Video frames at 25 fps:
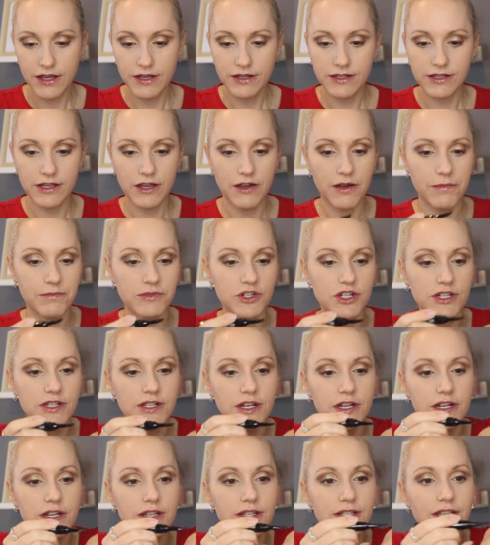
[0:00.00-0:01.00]
So I'm just
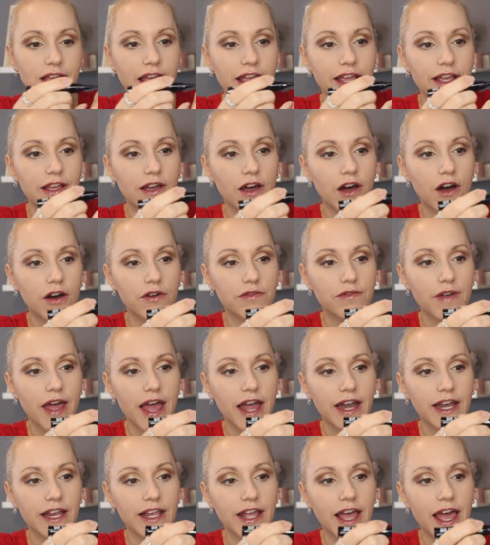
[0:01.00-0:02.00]
going to take off
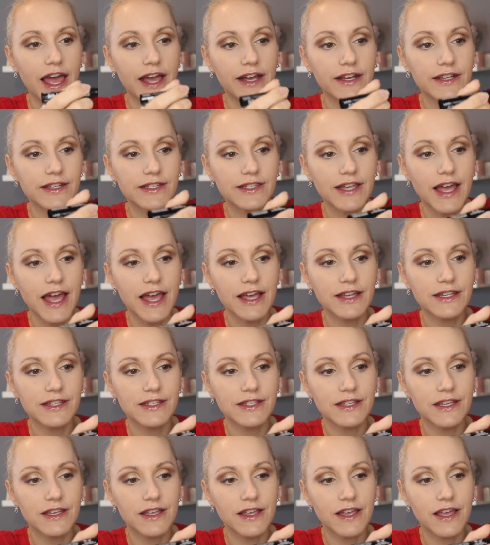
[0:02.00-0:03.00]
any
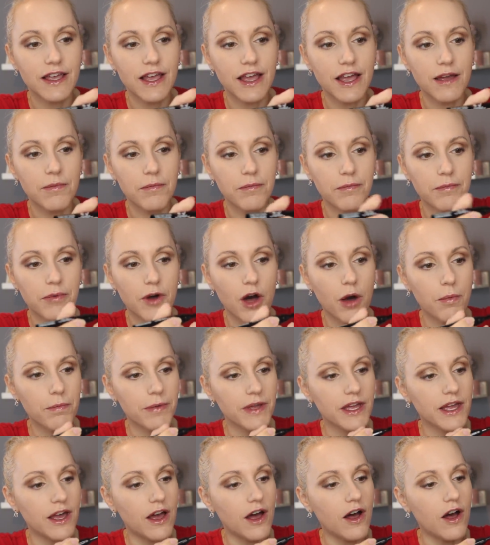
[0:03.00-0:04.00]
excess and pop
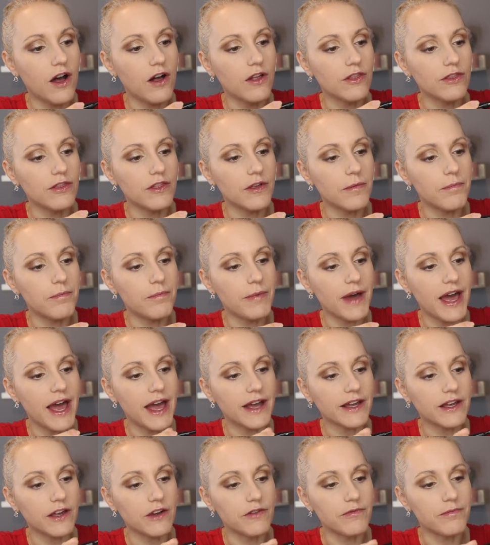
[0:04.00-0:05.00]
it on the
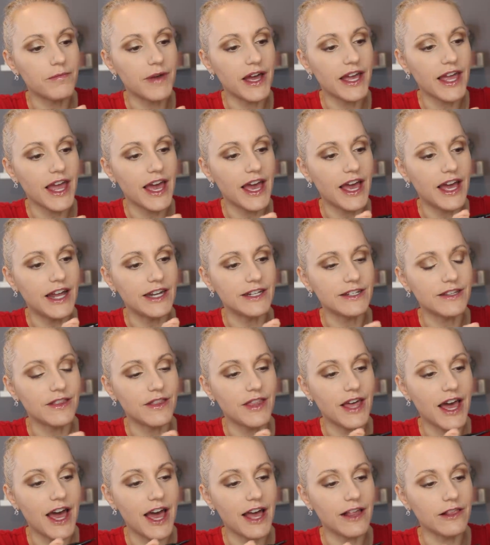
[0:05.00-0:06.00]
back of my hand.
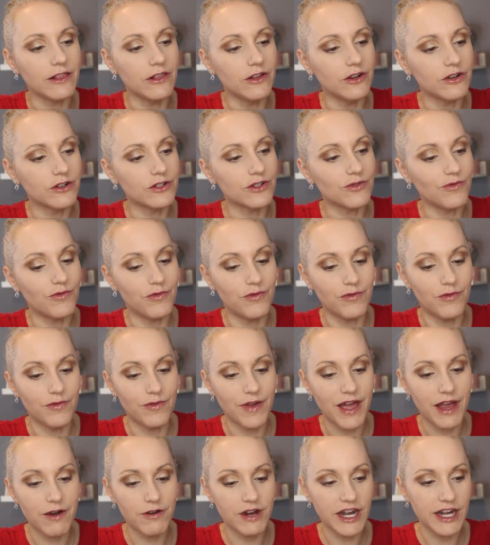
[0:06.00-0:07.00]
That looks
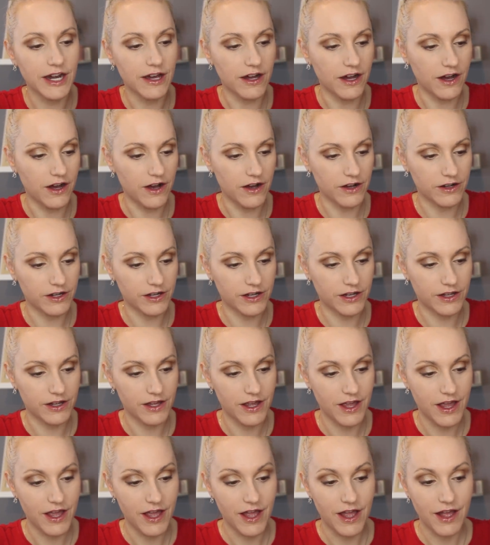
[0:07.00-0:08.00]
very dark.
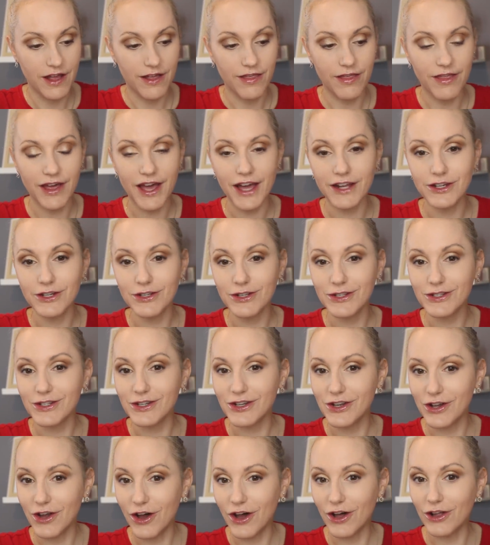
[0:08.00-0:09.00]
That does
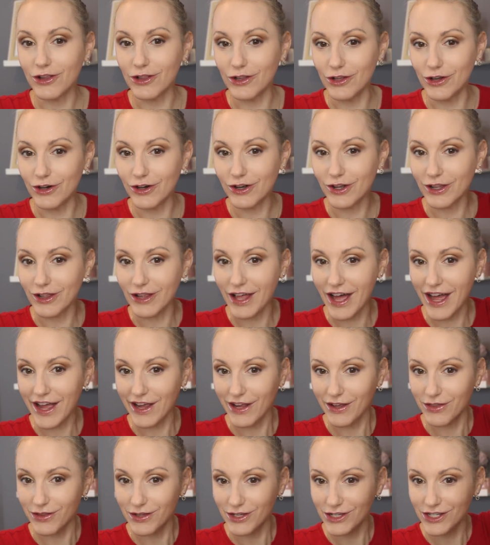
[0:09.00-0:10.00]
not look
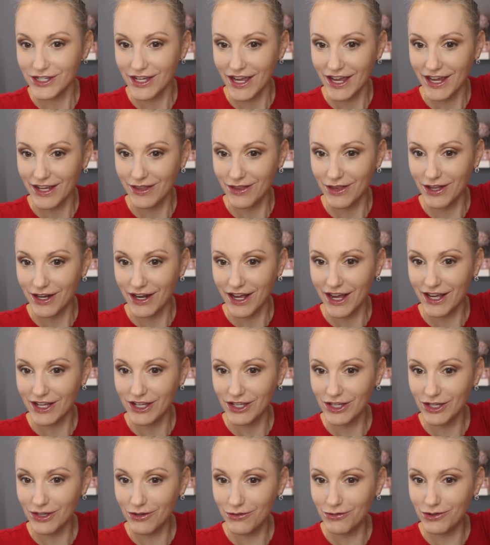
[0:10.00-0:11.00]
like the shade that
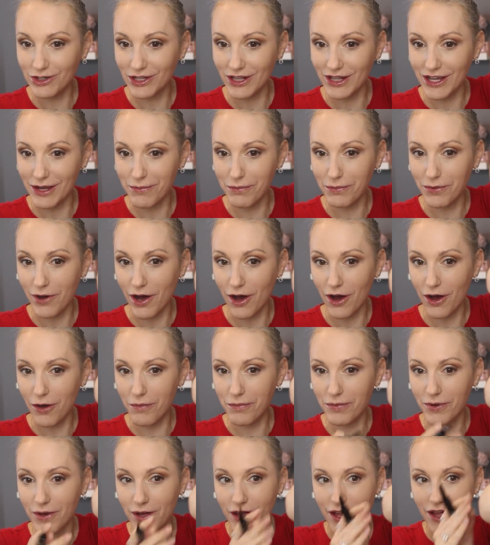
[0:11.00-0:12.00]
I usually
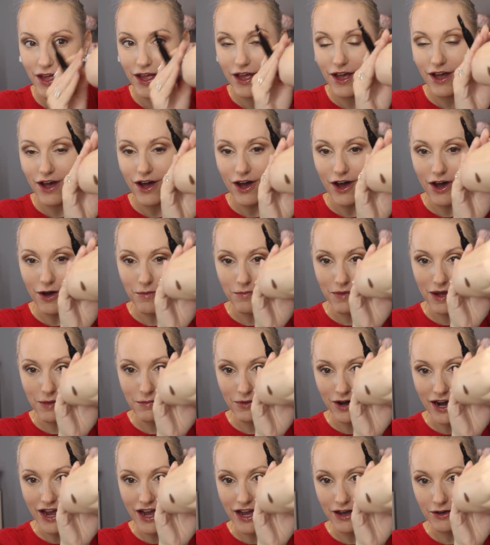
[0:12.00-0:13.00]
pop on my
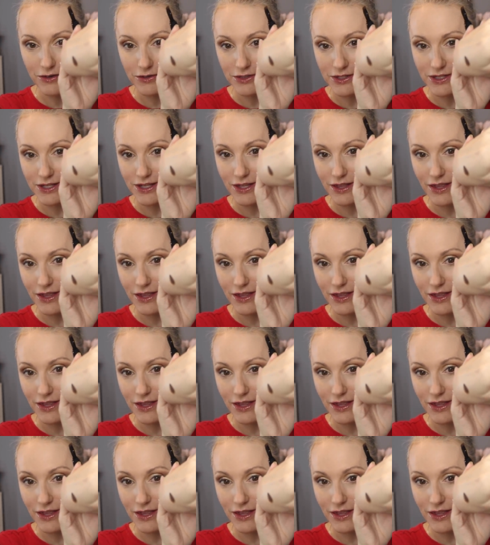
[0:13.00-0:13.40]
brows.